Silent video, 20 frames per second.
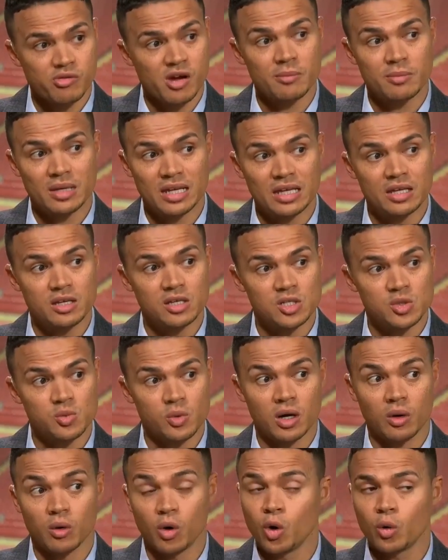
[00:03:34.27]
the Premier League as
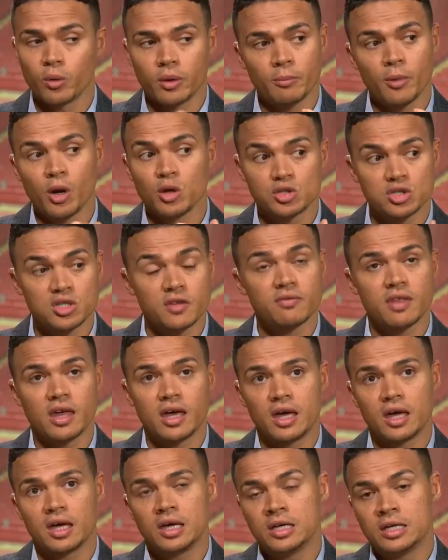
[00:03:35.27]
well. All, most of
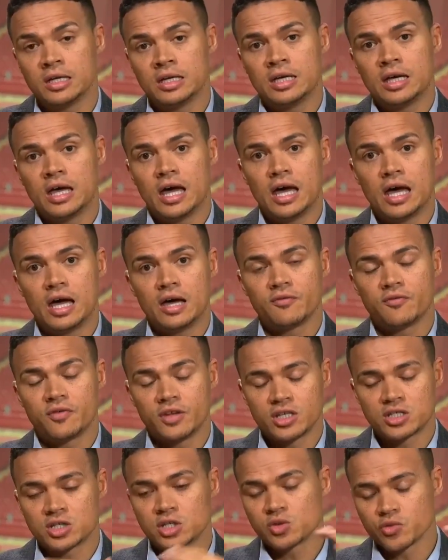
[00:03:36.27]
their uh,
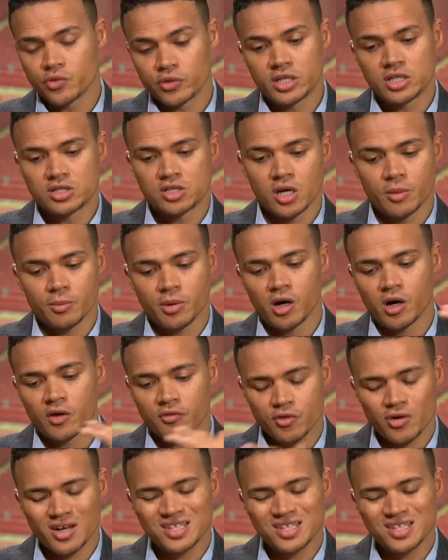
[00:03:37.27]
finishers were in the top half.